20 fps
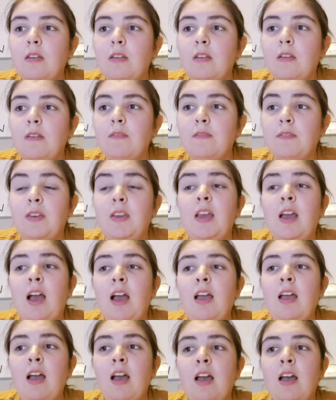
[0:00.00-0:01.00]

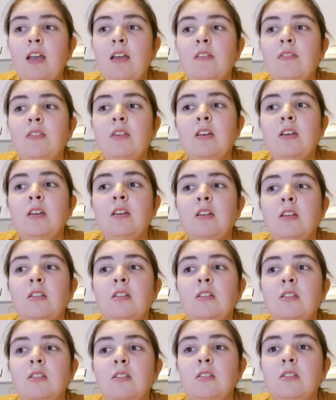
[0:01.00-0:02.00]
of
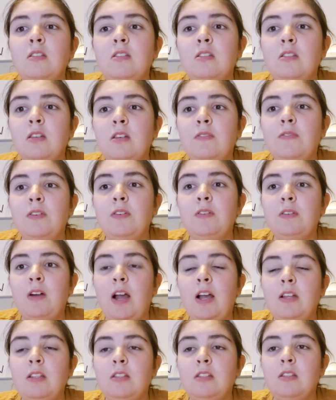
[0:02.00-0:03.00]
the Civil
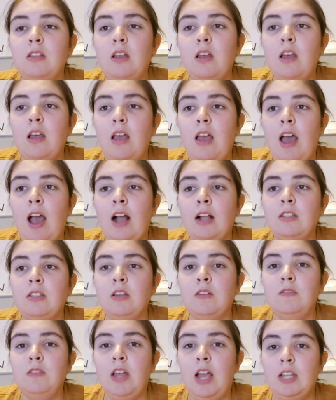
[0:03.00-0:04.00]
Rights Act
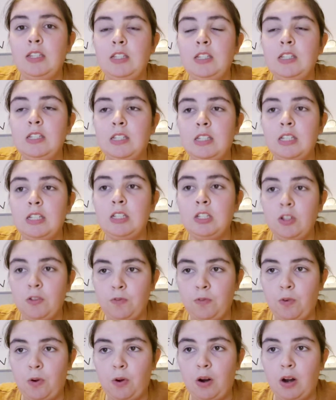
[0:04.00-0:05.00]
of
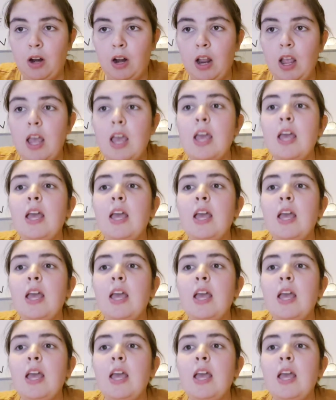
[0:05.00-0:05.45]
1964,